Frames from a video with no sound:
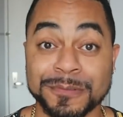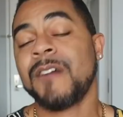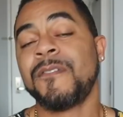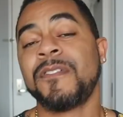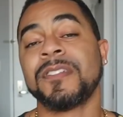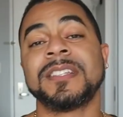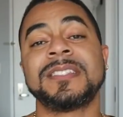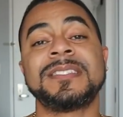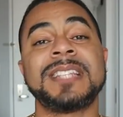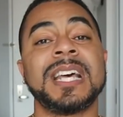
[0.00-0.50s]

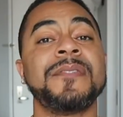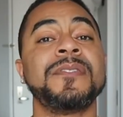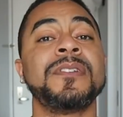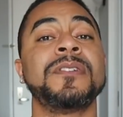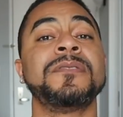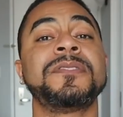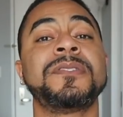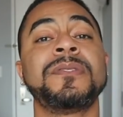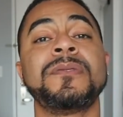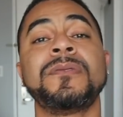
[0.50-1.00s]
For the seven
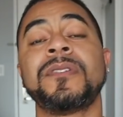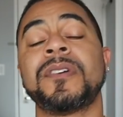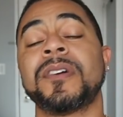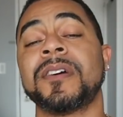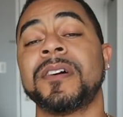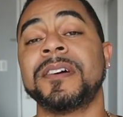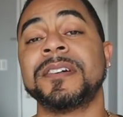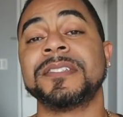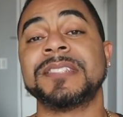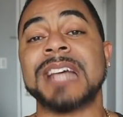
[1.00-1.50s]
oh two
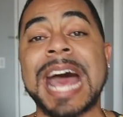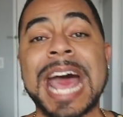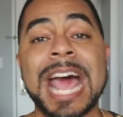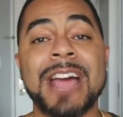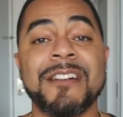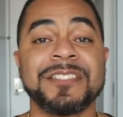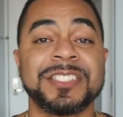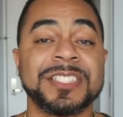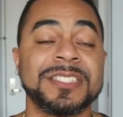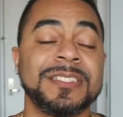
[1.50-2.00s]
girls,
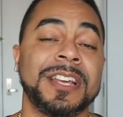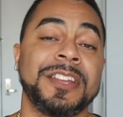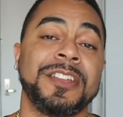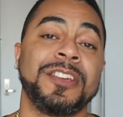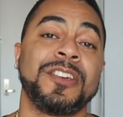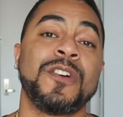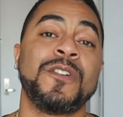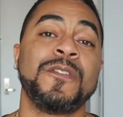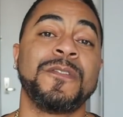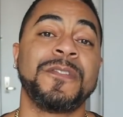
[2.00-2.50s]
Irish is
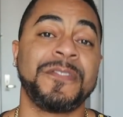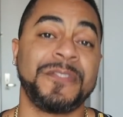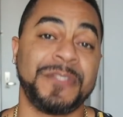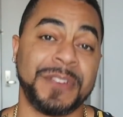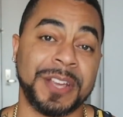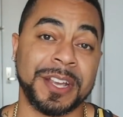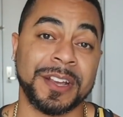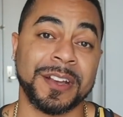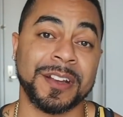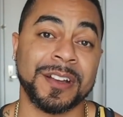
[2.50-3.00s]
letting go
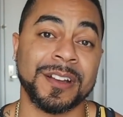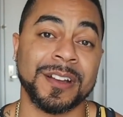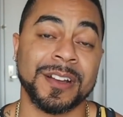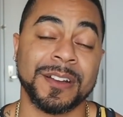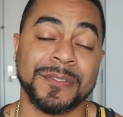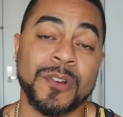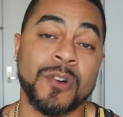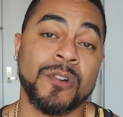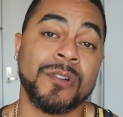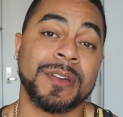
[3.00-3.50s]
fear
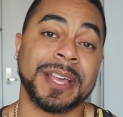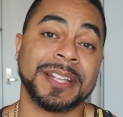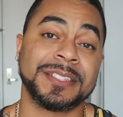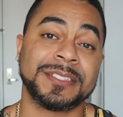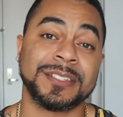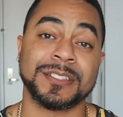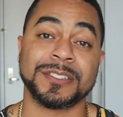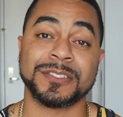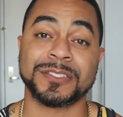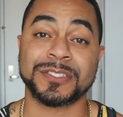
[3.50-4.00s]
of going
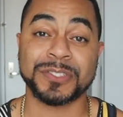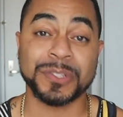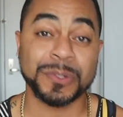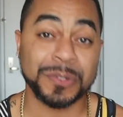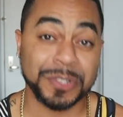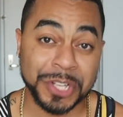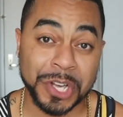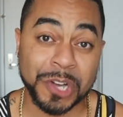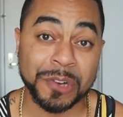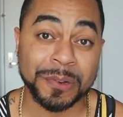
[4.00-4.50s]
into the
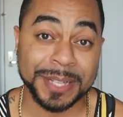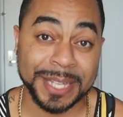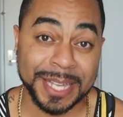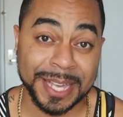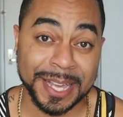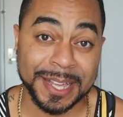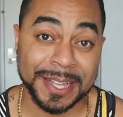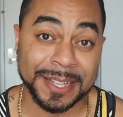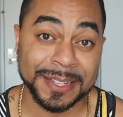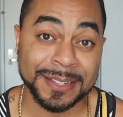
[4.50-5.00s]
studio
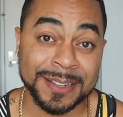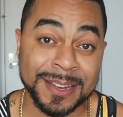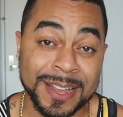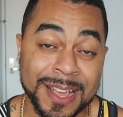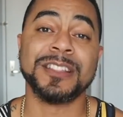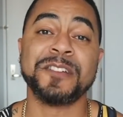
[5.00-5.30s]
again.